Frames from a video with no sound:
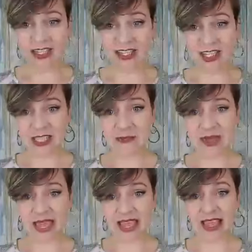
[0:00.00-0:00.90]
to just
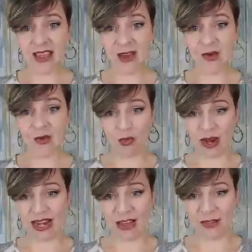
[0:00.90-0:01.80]
be
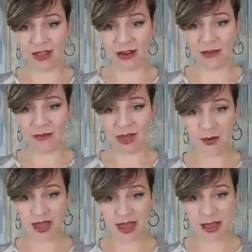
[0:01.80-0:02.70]
right out there.
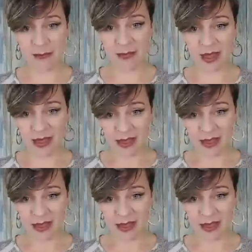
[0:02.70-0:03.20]
Okay.